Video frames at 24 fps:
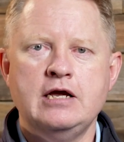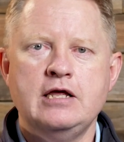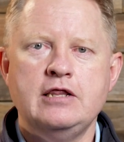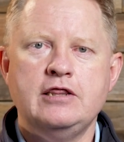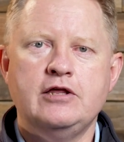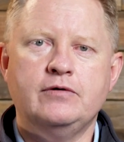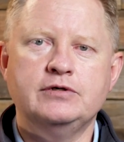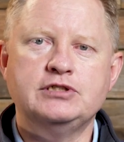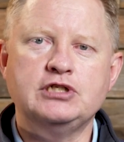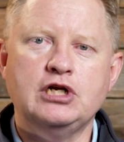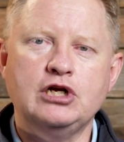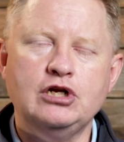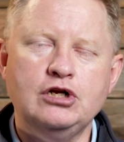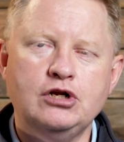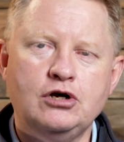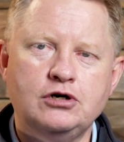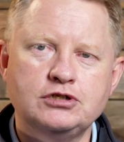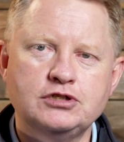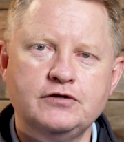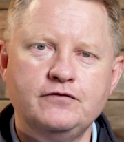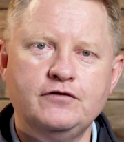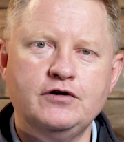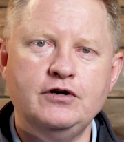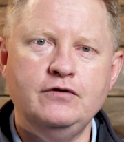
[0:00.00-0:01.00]
There is a
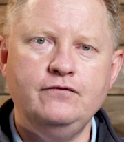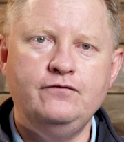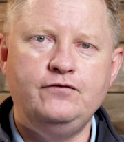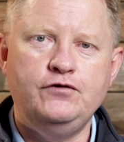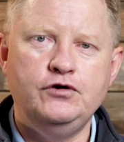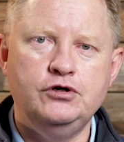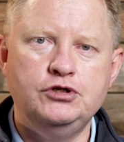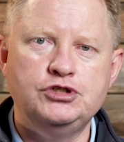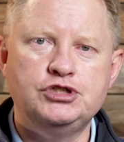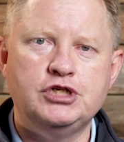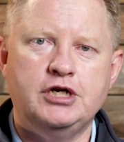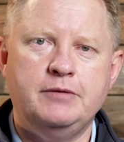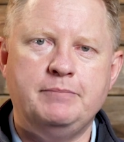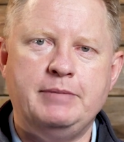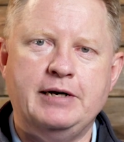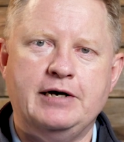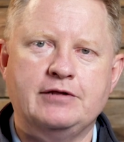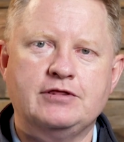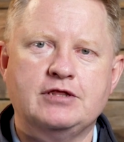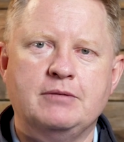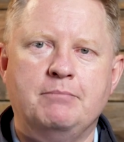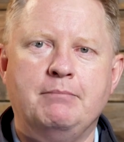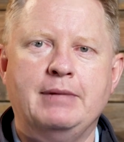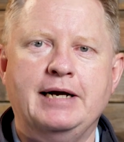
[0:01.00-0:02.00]
lot of confusion
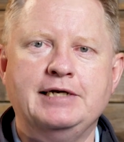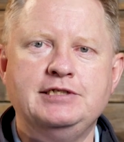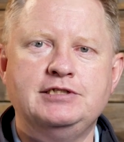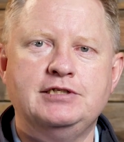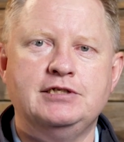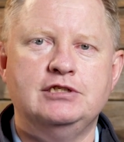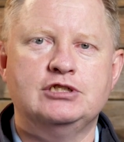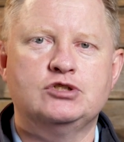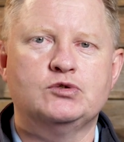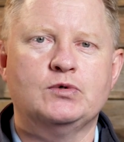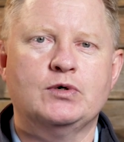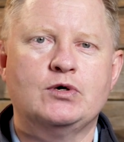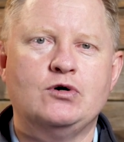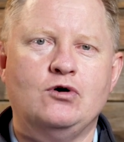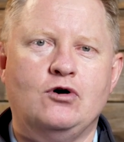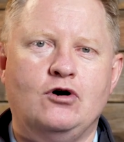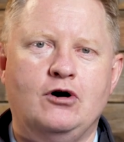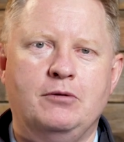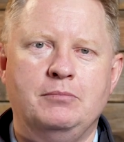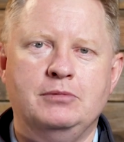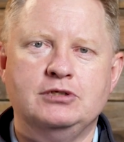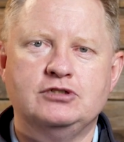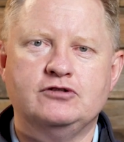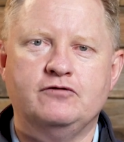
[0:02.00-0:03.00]
about the maintenance
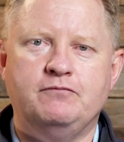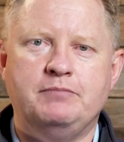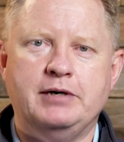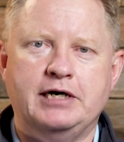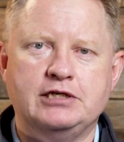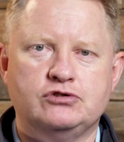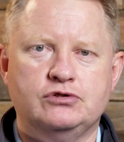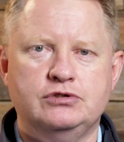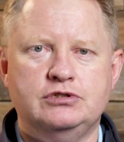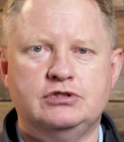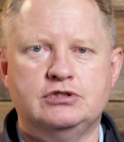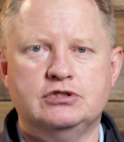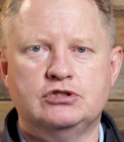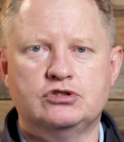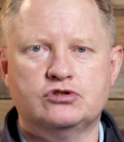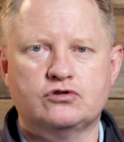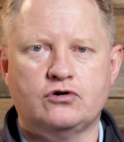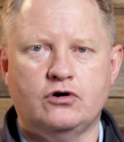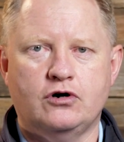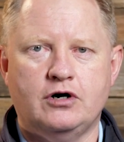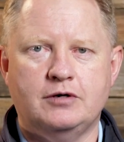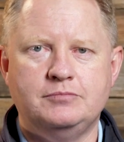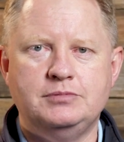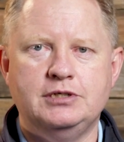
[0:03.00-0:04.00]
requirements of batteries
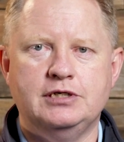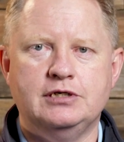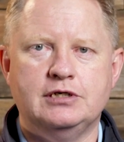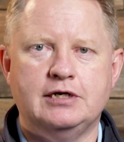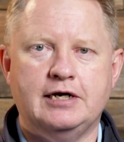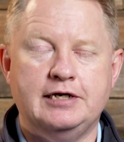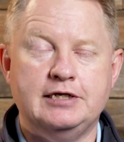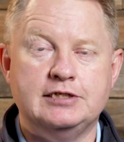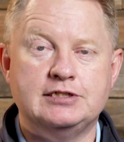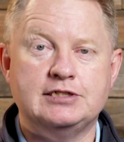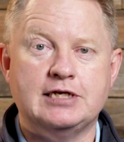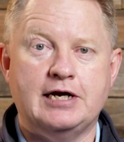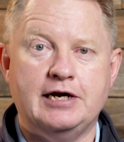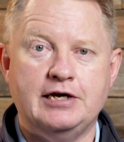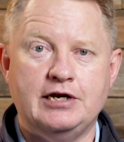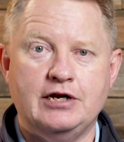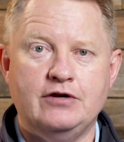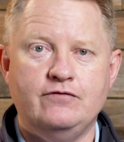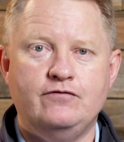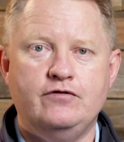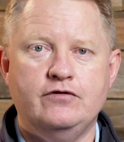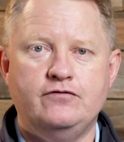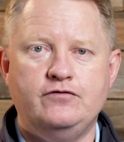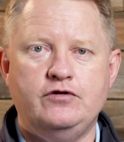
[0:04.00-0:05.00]
described in AS
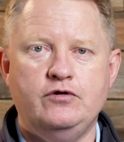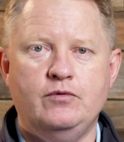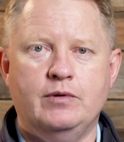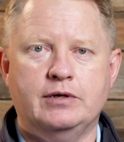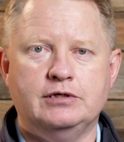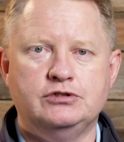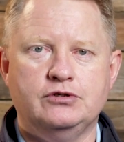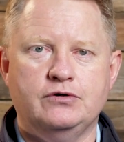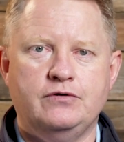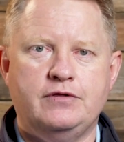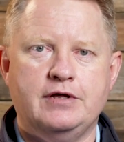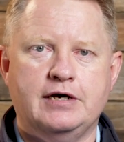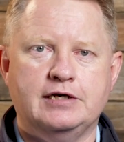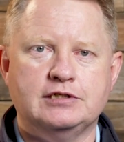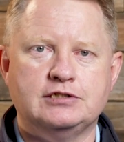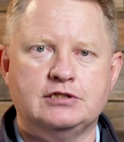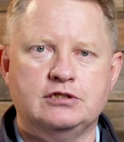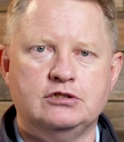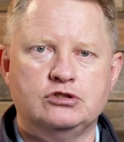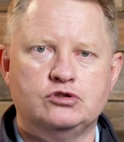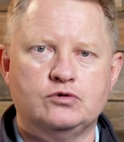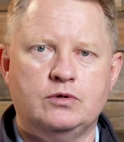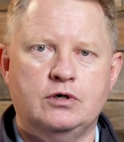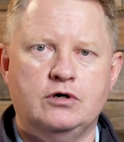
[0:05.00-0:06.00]

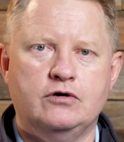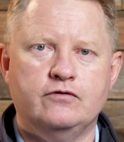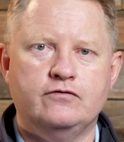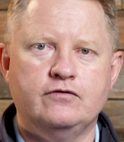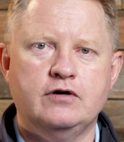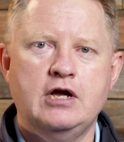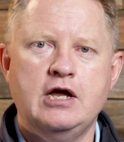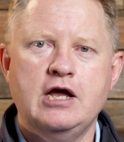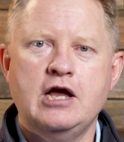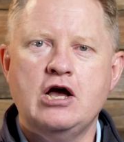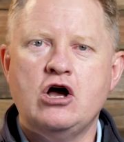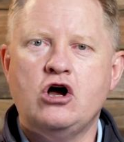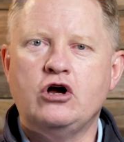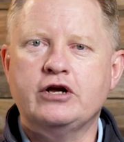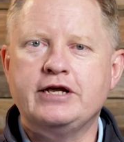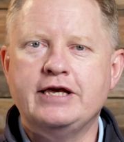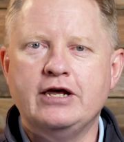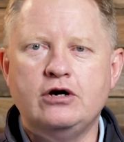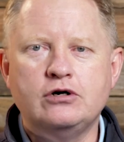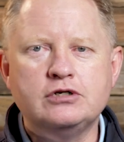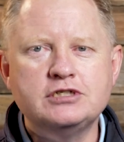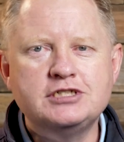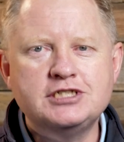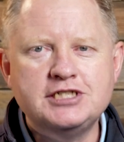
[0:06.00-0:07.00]
1851-2012. I
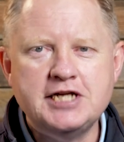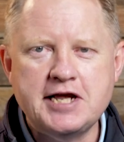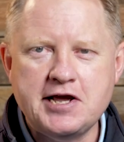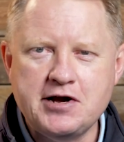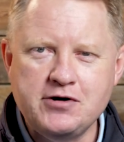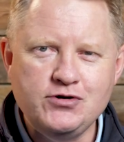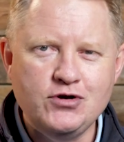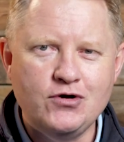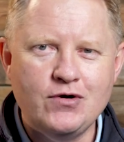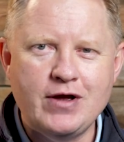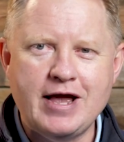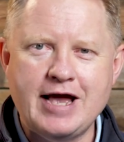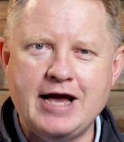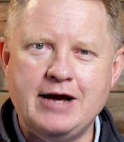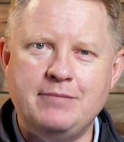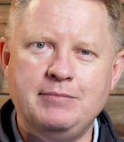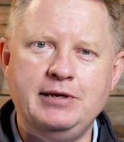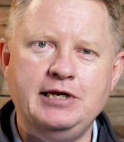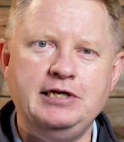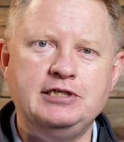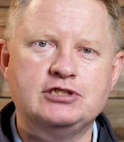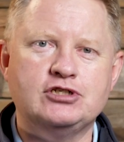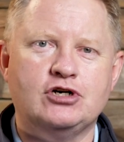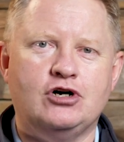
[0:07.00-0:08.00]
cannot tell you how
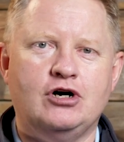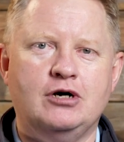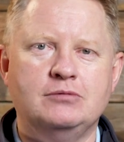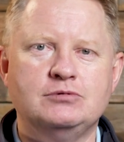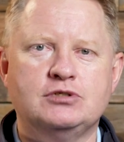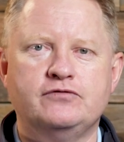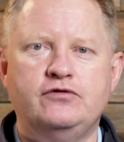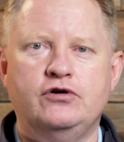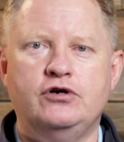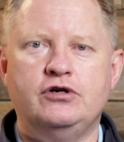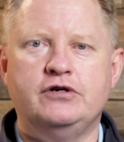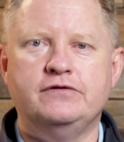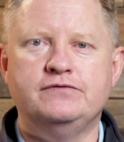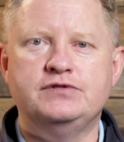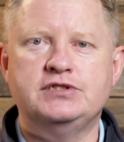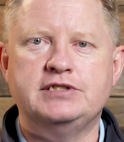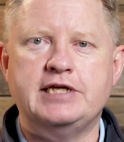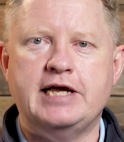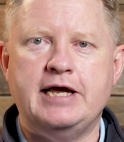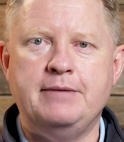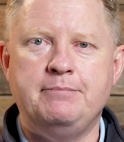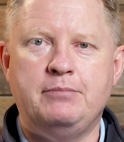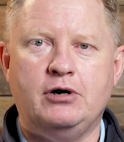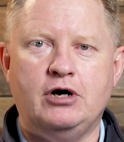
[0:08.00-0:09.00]
many times I've heard of
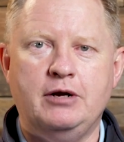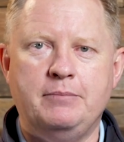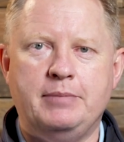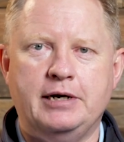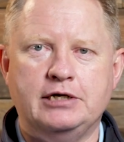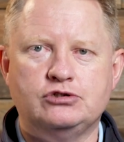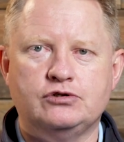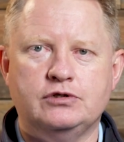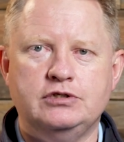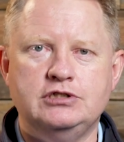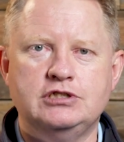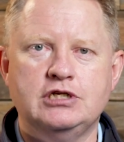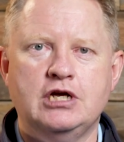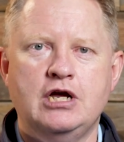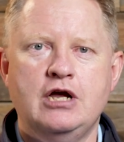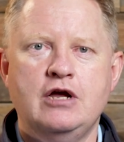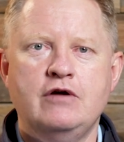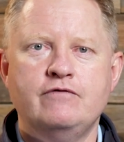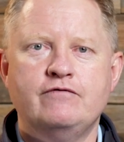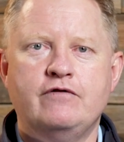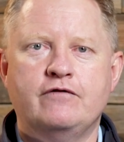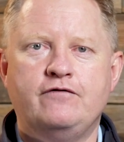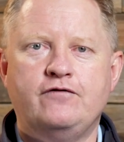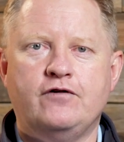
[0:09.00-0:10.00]
standby batteries
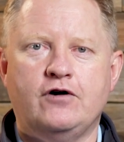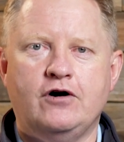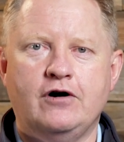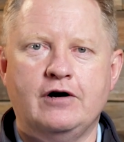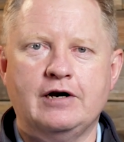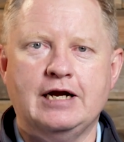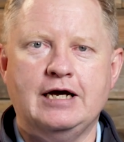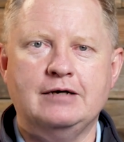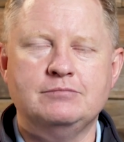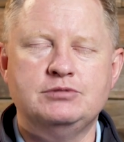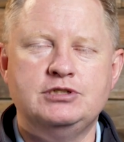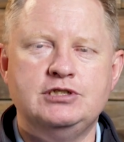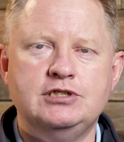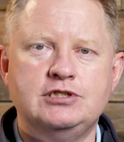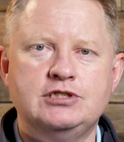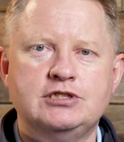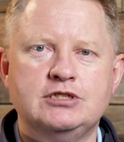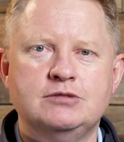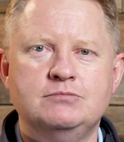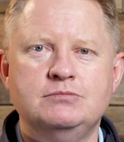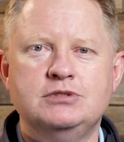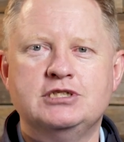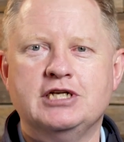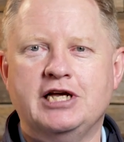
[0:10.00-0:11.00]
for fire alarm
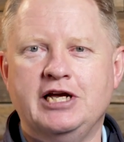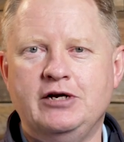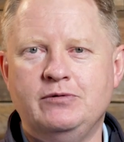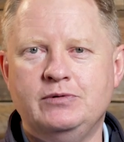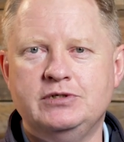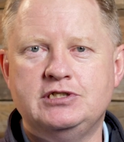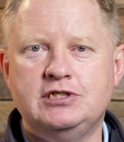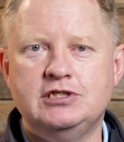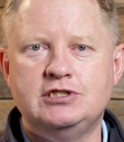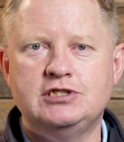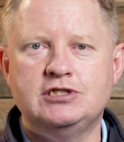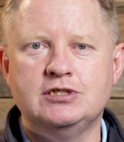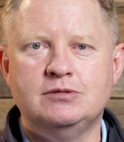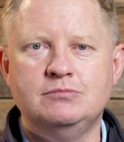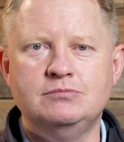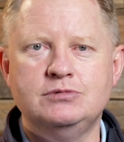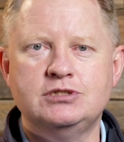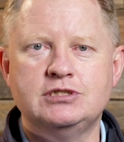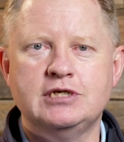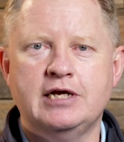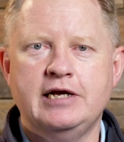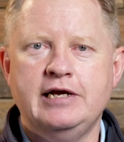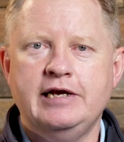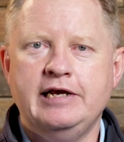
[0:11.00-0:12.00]
systems, EWI
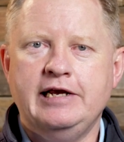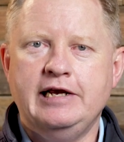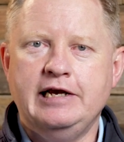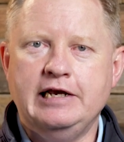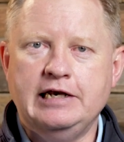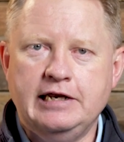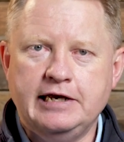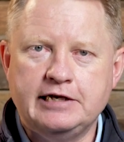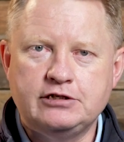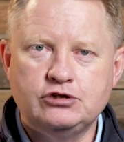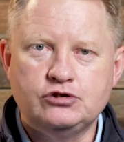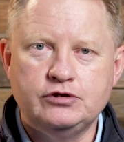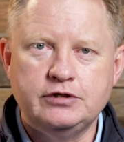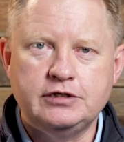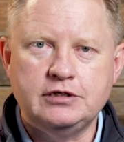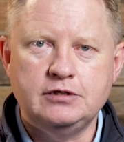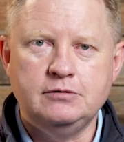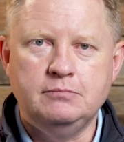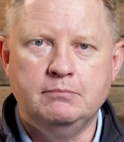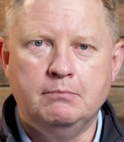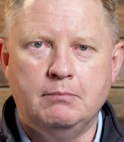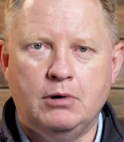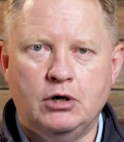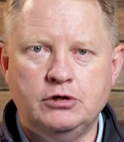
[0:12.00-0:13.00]
systems,
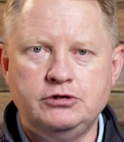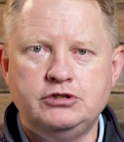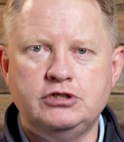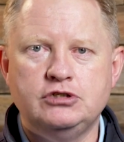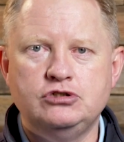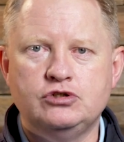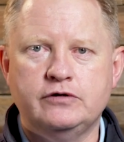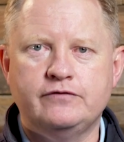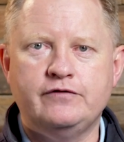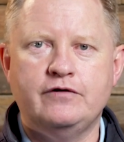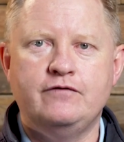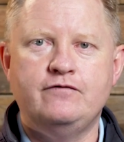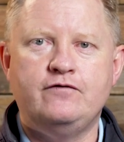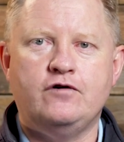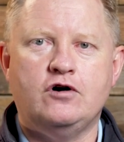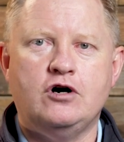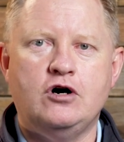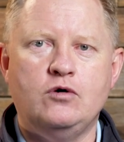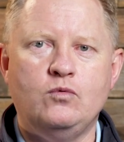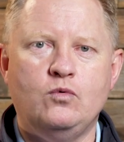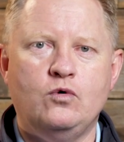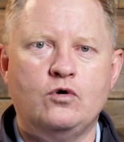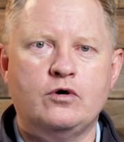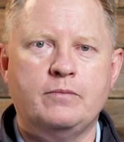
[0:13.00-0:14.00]
electric motor-driven
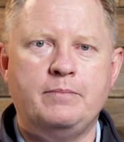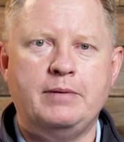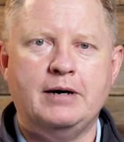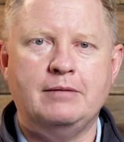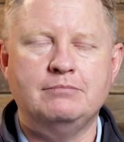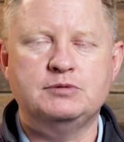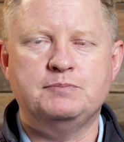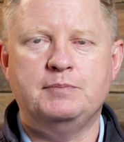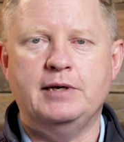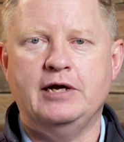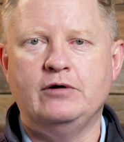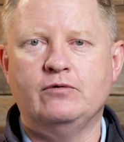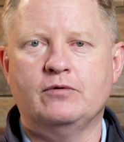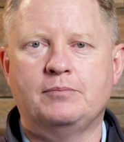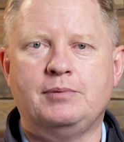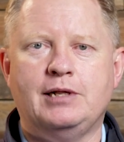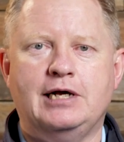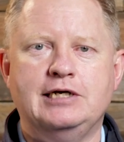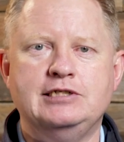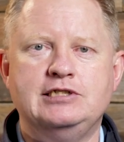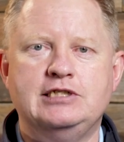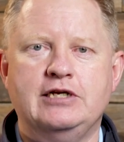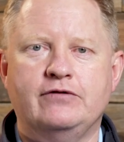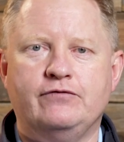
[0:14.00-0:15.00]
firewater pumps being
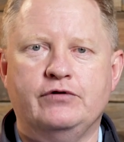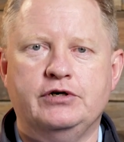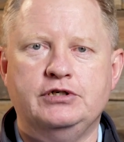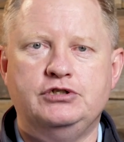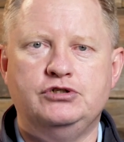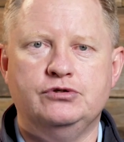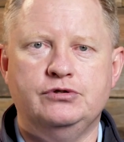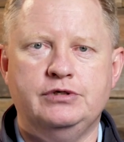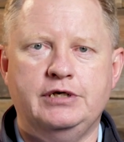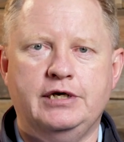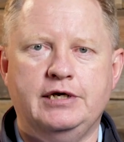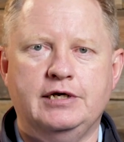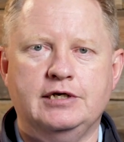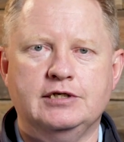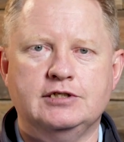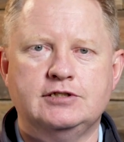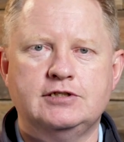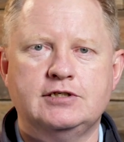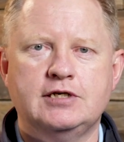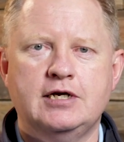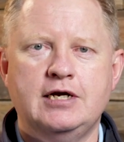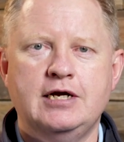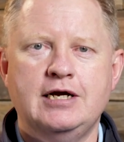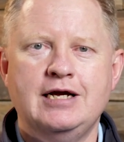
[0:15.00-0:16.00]
replaced every 2
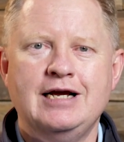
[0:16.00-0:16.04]
years.